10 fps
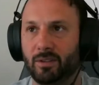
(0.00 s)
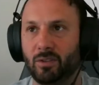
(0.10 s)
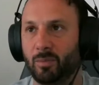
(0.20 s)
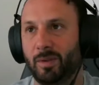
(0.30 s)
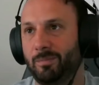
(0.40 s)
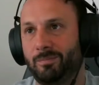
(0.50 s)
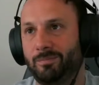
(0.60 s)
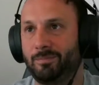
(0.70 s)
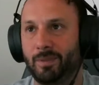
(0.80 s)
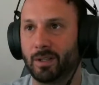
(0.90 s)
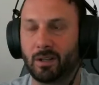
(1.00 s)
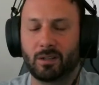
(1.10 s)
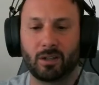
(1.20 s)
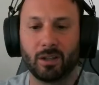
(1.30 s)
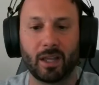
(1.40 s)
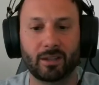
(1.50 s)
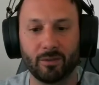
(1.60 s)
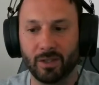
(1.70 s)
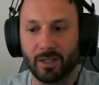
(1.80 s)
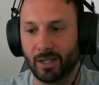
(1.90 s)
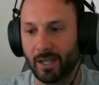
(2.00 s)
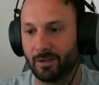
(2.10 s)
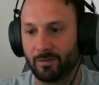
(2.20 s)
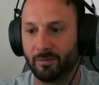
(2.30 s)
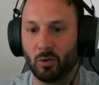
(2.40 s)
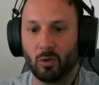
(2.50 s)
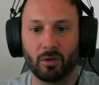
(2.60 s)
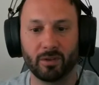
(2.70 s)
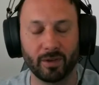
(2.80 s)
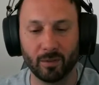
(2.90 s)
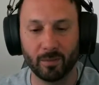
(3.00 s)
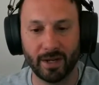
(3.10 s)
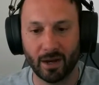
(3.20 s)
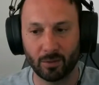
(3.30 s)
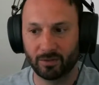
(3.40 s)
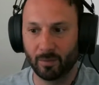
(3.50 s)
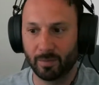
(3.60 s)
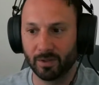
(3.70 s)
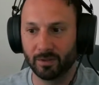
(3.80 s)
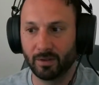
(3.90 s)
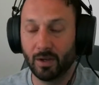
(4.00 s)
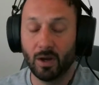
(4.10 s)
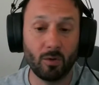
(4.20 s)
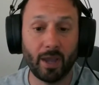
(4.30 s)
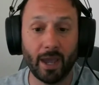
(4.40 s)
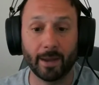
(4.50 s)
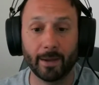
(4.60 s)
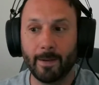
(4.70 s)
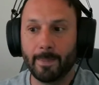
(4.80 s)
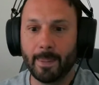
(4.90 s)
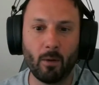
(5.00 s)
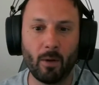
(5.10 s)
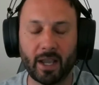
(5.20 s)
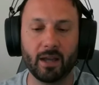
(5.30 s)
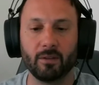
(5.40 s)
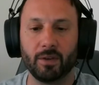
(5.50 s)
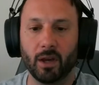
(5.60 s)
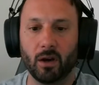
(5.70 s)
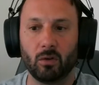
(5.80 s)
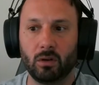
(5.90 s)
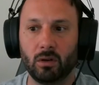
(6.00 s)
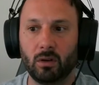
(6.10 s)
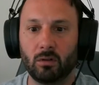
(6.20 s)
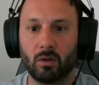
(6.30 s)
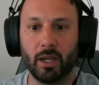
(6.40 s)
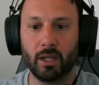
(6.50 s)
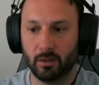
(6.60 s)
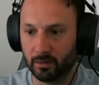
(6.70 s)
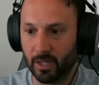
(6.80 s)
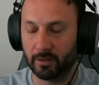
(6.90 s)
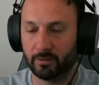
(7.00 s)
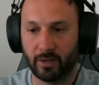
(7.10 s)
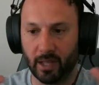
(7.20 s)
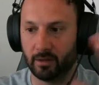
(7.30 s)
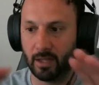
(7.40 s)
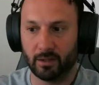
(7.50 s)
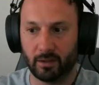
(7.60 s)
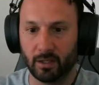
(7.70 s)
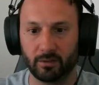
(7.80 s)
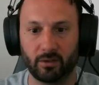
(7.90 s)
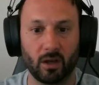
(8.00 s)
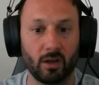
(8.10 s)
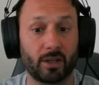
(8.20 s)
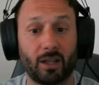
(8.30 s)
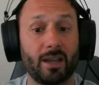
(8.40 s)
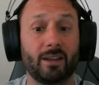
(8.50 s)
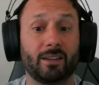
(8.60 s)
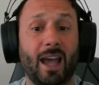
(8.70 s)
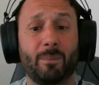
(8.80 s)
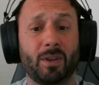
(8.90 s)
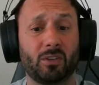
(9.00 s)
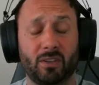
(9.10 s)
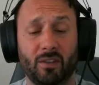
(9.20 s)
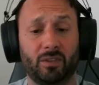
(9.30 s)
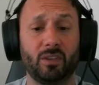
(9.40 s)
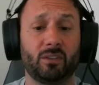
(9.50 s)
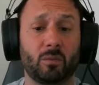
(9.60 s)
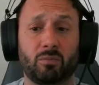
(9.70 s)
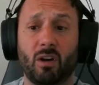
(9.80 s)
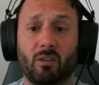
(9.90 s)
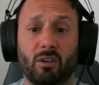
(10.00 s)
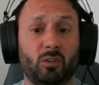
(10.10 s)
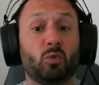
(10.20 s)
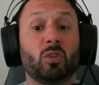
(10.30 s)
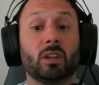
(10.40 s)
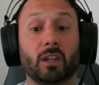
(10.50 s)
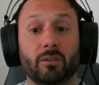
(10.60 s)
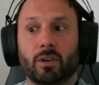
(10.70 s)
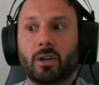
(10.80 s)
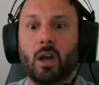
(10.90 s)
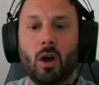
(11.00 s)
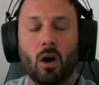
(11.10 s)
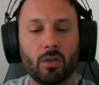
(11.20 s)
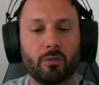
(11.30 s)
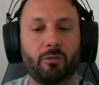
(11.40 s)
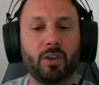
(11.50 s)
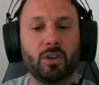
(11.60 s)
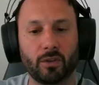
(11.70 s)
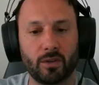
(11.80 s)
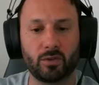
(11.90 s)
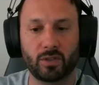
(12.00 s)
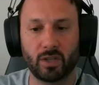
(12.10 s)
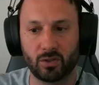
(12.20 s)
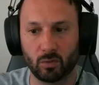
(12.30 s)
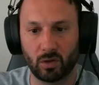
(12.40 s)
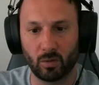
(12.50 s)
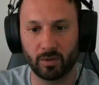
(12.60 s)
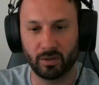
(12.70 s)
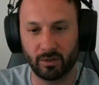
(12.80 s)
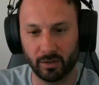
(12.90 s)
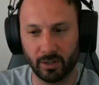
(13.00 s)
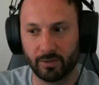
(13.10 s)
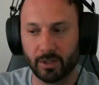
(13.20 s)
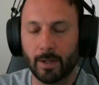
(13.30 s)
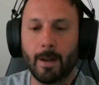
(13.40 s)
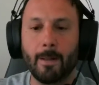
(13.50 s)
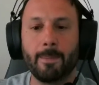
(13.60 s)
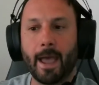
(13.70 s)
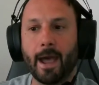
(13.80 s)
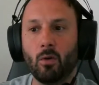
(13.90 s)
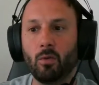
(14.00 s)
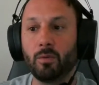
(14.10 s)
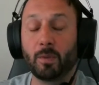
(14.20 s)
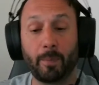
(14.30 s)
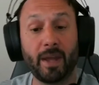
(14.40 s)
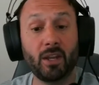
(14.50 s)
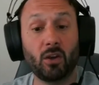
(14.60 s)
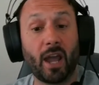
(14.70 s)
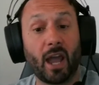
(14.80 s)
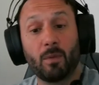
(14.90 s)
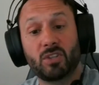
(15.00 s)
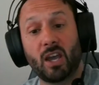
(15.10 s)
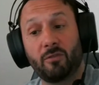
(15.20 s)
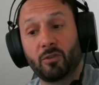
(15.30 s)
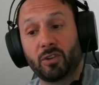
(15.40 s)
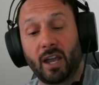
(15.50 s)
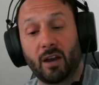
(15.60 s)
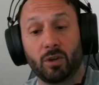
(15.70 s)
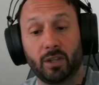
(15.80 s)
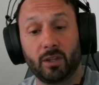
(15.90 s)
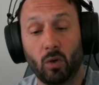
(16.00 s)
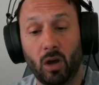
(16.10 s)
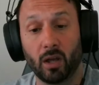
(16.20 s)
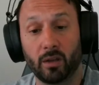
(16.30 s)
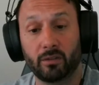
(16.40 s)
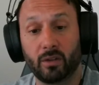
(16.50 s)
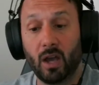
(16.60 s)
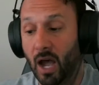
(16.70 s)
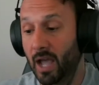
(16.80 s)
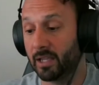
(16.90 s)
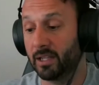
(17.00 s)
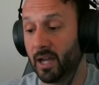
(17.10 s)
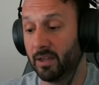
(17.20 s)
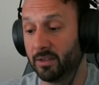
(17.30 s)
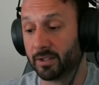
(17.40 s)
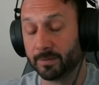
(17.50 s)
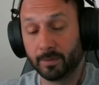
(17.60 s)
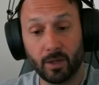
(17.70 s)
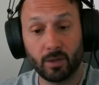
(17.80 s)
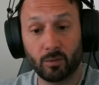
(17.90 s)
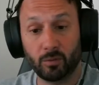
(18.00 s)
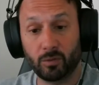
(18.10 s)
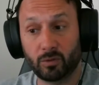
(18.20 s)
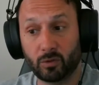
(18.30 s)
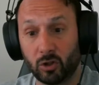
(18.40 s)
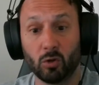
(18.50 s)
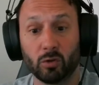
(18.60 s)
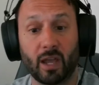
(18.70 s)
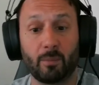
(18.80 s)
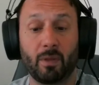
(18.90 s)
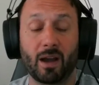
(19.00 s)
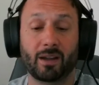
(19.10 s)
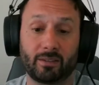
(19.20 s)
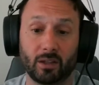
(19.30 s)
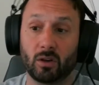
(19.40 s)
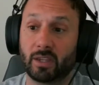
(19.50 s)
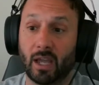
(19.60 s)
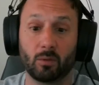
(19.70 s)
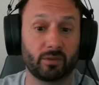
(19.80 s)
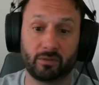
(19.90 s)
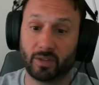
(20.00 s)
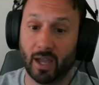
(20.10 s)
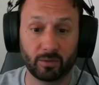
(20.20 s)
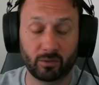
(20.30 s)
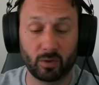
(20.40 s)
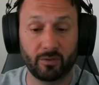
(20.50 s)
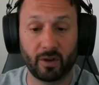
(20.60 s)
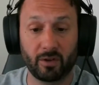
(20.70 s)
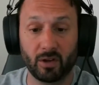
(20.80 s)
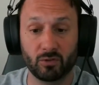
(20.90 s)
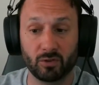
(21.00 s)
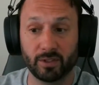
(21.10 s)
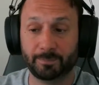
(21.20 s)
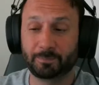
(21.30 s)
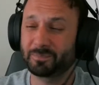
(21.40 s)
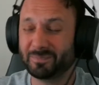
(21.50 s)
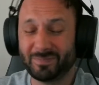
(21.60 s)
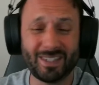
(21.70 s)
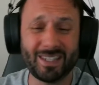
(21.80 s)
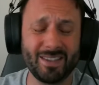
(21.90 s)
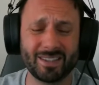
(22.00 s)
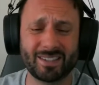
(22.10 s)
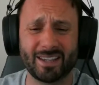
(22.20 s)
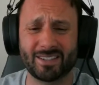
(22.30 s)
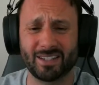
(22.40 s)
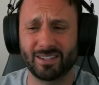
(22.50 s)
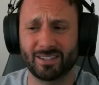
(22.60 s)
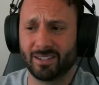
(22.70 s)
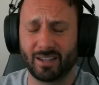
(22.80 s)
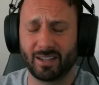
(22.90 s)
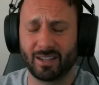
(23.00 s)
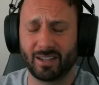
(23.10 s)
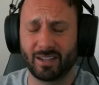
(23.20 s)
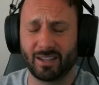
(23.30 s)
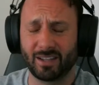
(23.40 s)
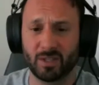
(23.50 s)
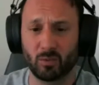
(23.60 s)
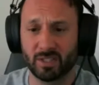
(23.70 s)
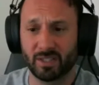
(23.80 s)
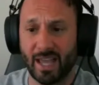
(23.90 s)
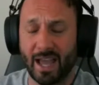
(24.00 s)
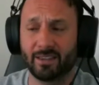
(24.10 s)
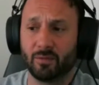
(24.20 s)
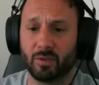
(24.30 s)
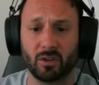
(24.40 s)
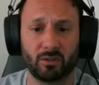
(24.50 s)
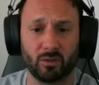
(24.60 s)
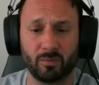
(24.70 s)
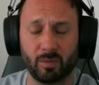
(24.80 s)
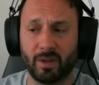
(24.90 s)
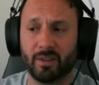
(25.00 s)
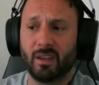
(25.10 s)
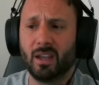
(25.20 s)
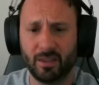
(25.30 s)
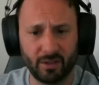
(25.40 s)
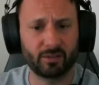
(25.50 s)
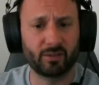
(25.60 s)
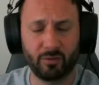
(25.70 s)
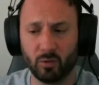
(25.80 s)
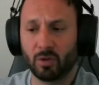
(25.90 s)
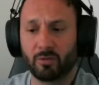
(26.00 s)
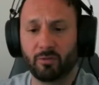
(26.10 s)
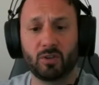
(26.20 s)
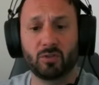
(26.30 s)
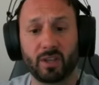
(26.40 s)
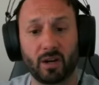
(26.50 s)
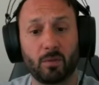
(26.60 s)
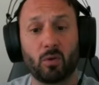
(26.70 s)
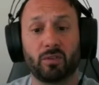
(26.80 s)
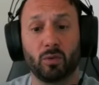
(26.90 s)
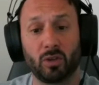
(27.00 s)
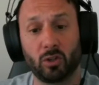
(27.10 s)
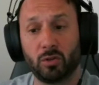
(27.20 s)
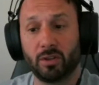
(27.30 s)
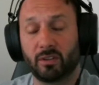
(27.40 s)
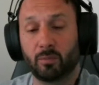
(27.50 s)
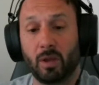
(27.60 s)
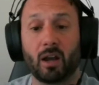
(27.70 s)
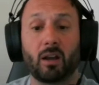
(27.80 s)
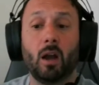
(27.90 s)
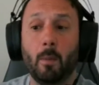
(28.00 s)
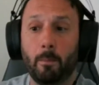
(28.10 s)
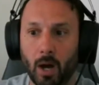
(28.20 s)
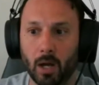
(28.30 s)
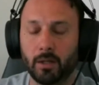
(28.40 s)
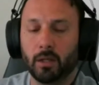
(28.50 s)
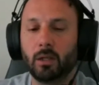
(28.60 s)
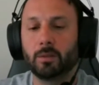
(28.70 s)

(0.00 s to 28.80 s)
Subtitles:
took me collectively like 4 development hours to build. Okay. Now I kind of know, right? That thing is done. The client is happy because they've seen some progress. You delivered on the feature that you said you were going to deliver. Now, depending on how much effort that really was, I can either close that block and say, look, that was 2,500. In this case, it isn't. Like, video conferencing wasn't that difficult to implement. There's a few other features that I'm going to include in this block, but